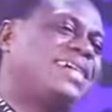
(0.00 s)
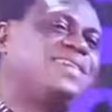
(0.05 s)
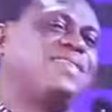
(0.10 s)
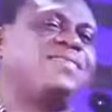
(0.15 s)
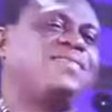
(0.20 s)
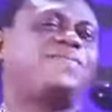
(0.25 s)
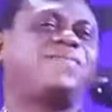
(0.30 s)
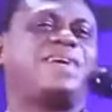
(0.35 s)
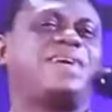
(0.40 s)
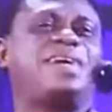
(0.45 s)

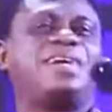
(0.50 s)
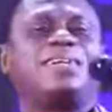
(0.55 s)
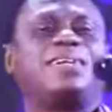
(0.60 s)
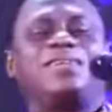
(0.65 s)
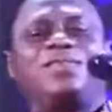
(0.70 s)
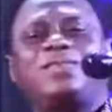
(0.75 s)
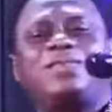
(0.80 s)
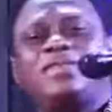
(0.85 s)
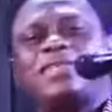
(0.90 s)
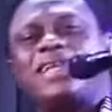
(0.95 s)
if
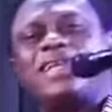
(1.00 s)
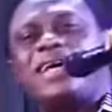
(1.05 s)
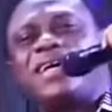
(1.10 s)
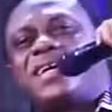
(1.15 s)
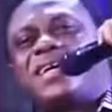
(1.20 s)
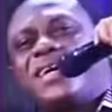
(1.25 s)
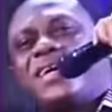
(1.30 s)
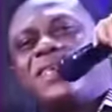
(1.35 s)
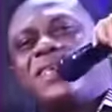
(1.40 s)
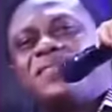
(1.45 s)
it looks
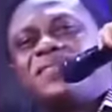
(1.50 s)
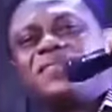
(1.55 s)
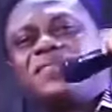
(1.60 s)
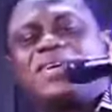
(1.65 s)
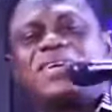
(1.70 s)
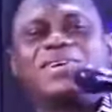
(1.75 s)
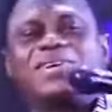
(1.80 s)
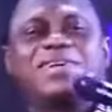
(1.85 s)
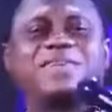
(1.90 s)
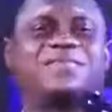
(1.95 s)
like I'm
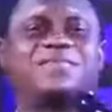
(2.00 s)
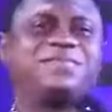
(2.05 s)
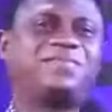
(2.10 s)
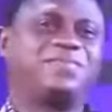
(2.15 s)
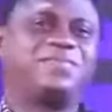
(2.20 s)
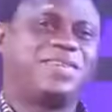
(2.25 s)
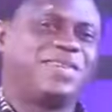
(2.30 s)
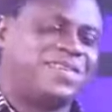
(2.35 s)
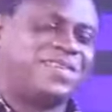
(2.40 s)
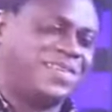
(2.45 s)

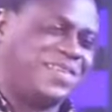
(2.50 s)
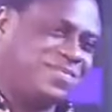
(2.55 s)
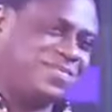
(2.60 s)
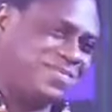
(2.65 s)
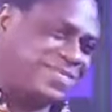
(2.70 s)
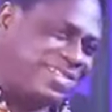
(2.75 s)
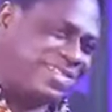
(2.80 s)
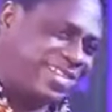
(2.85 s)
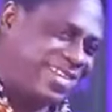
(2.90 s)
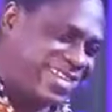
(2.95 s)
I'm
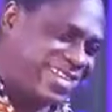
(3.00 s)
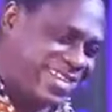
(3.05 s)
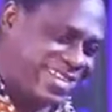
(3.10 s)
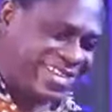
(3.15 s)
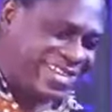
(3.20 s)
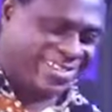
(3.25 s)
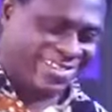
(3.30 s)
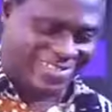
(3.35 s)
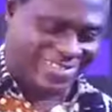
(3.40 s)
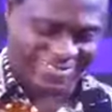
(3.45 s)
I'm
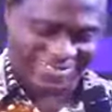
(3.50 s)
sick.